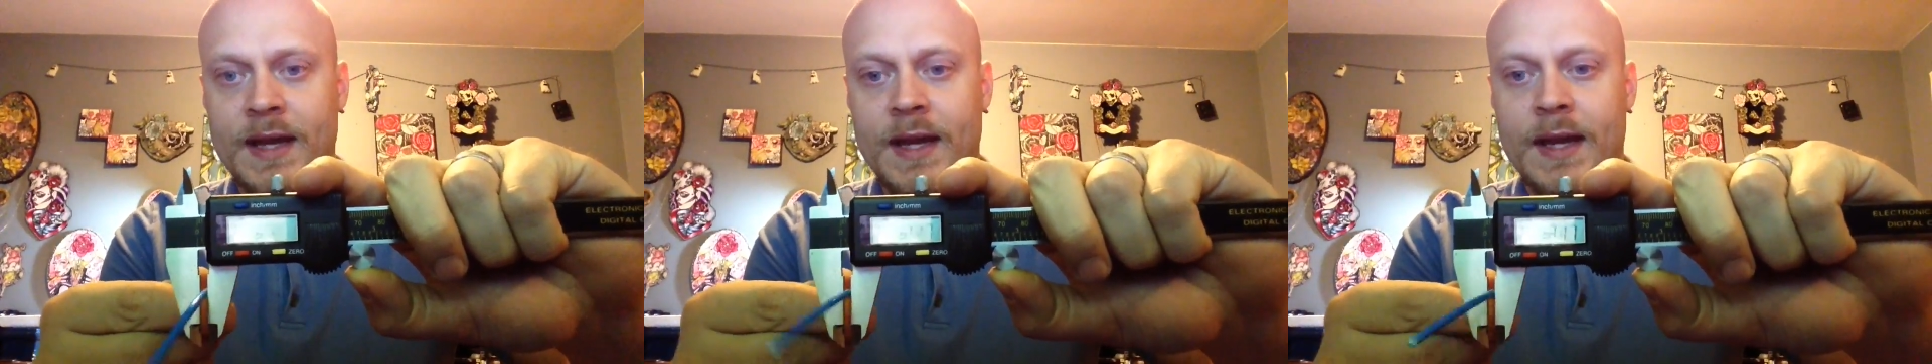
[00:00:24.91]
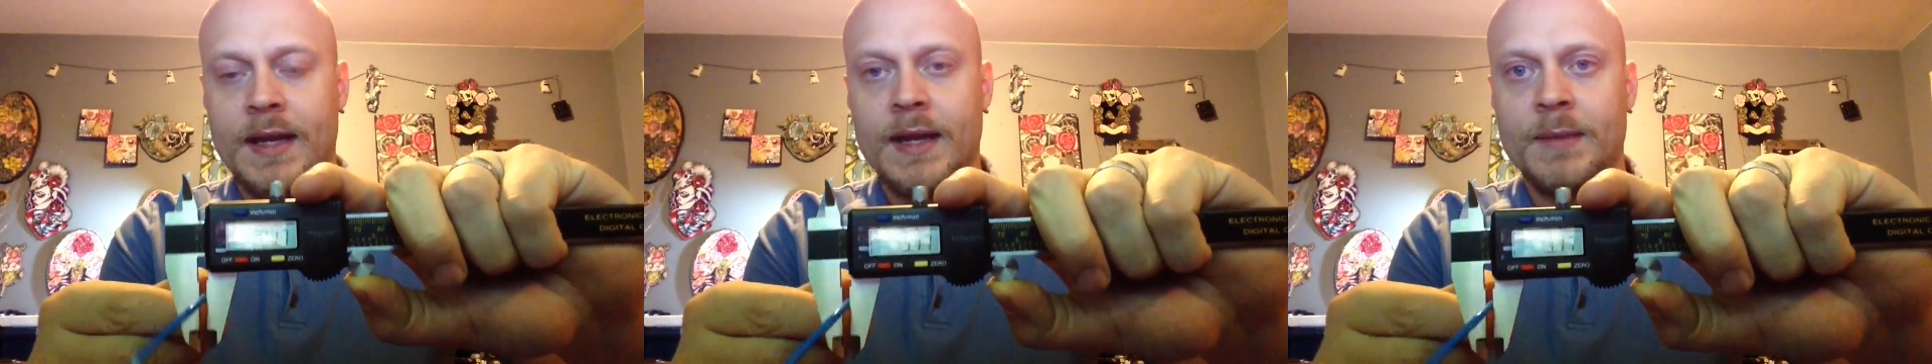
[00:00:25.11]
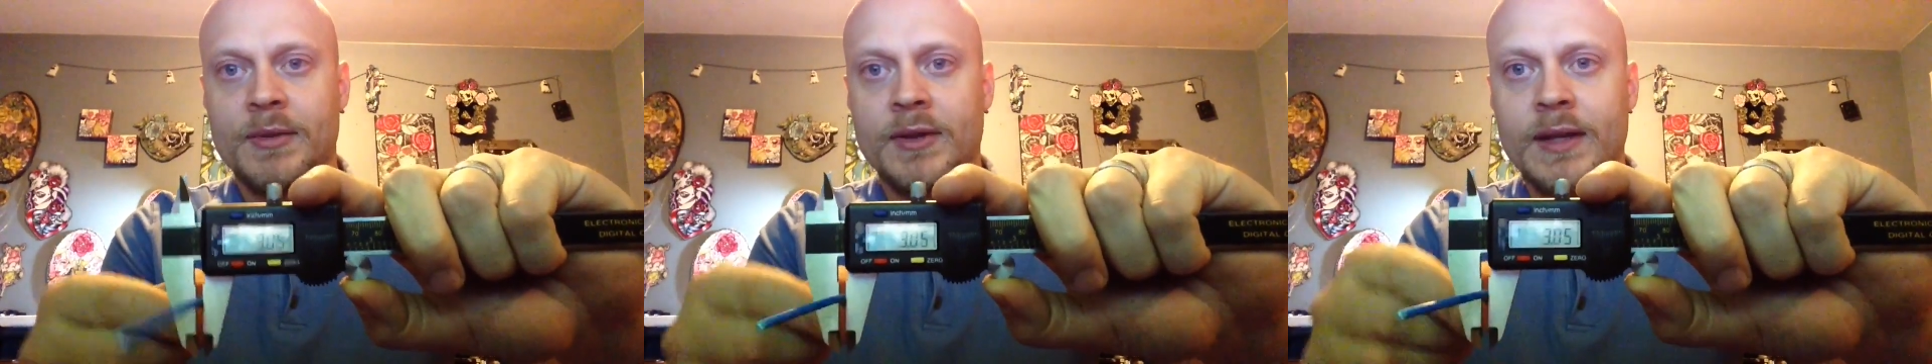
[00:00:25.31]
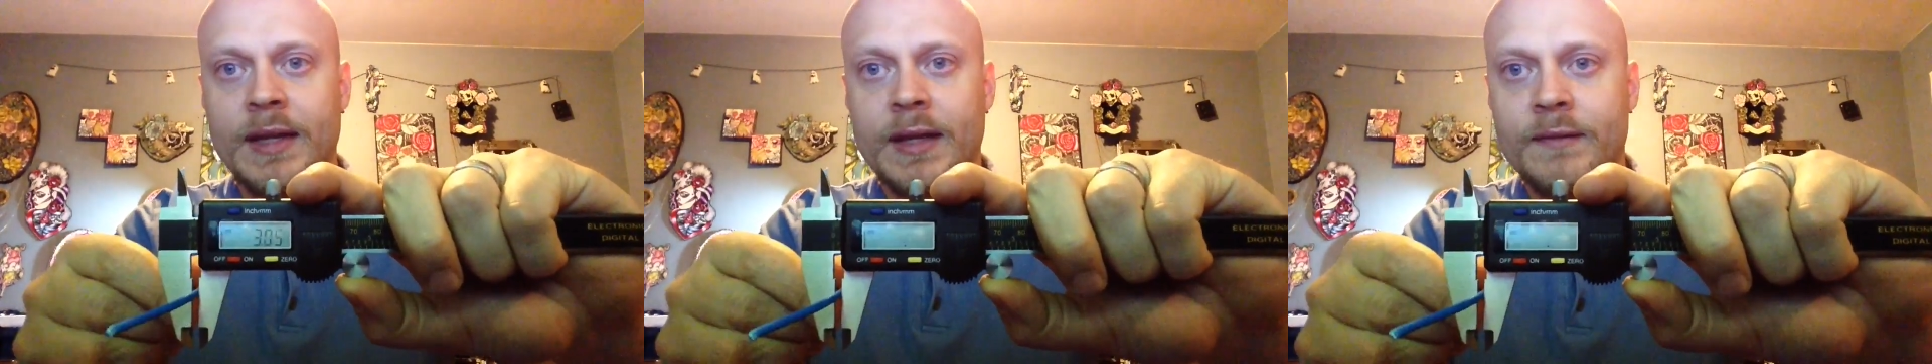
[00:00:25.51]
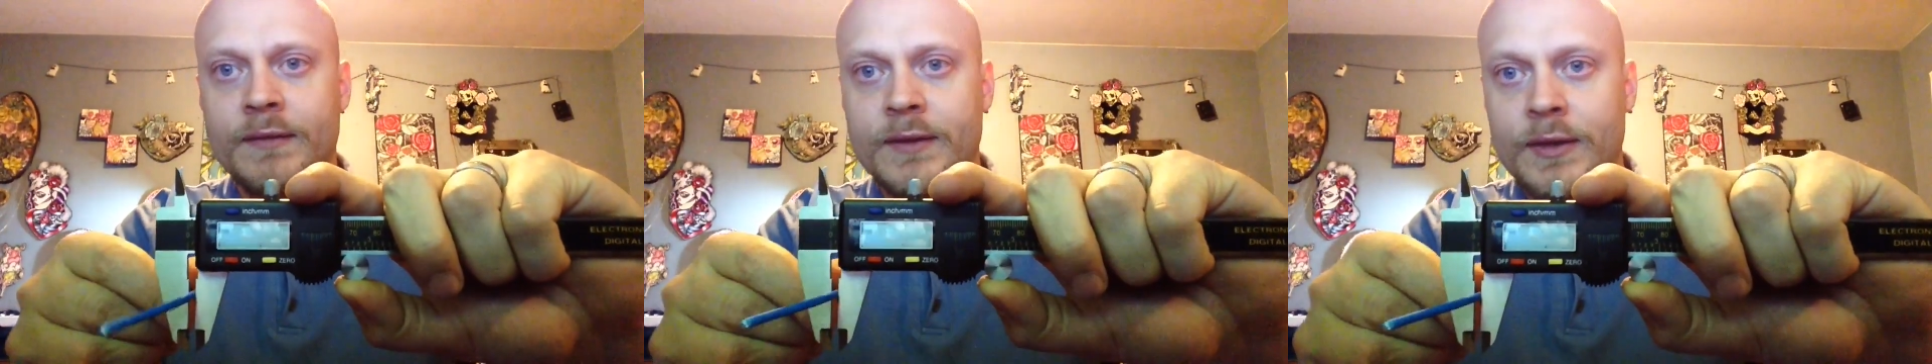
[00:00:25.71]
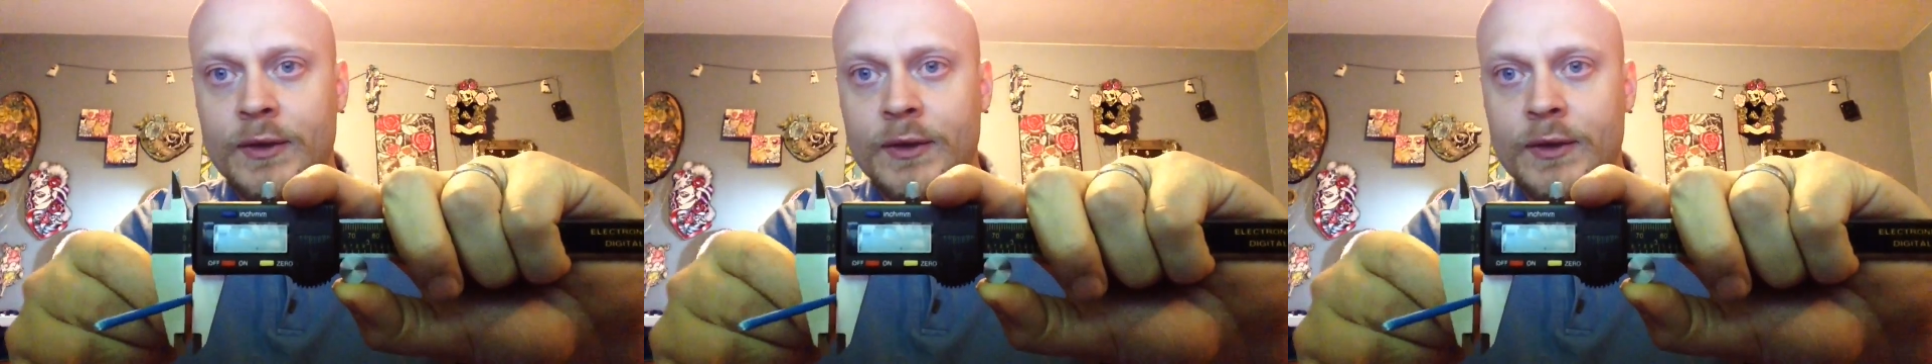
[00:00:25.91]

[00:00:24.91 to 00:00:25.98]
and I believe